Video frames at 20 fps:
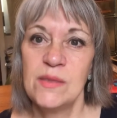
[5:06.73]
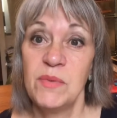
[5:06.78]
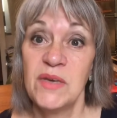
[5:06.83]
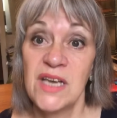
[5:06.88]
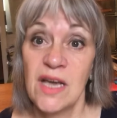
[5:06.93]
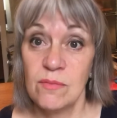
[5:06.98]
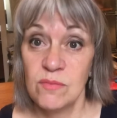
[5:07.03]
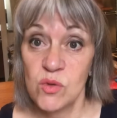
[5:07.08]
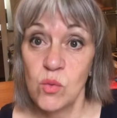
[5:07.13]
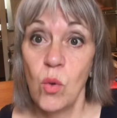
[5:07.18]

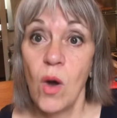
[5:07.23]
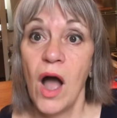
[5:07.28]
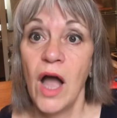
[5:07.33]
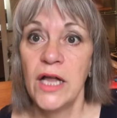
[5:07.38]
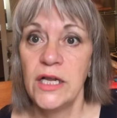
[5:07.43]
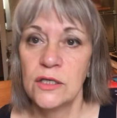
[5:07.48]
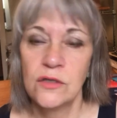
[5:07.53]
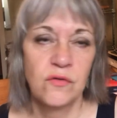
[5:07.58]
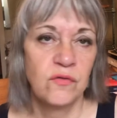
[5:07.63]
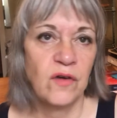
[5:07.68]
becomes
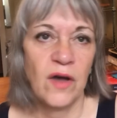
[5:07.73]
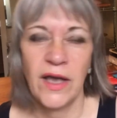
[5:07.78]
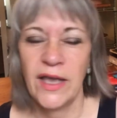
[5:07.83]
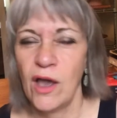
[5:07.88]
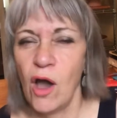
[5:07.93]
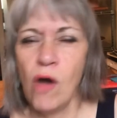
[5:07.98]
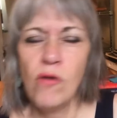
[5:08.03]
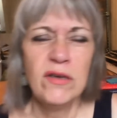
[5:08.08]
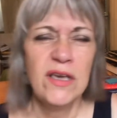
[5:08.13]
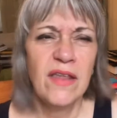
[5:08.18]
wildfire.
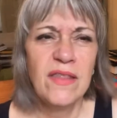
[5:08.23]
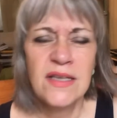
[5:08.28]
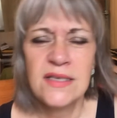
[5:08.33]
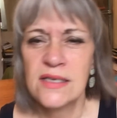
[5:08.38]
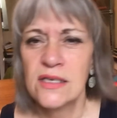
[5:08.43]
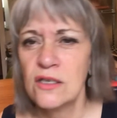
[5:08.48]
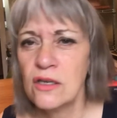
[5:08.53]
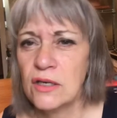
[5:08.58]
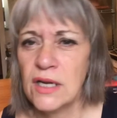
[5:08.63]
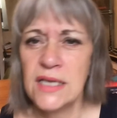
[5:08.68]
Oh yeah, that's
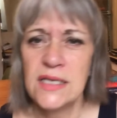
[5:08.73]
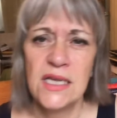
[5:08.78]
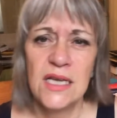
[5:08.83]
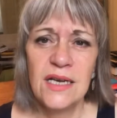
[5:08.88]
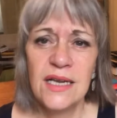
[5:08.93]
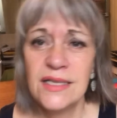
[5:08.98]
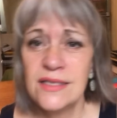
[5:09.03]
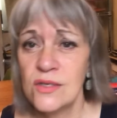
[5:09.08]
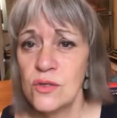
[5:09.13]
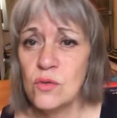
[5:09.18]
a good idea.
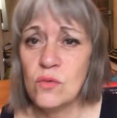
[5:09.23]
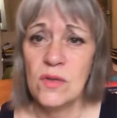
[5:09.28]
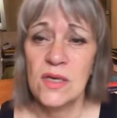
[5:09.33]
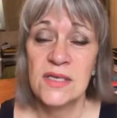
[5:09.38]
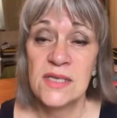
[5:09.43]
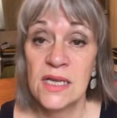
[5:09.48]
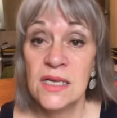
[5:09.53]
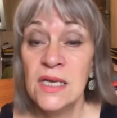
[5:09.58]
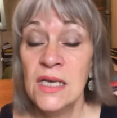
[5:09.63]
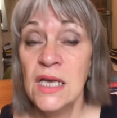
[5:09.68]
Let's do this.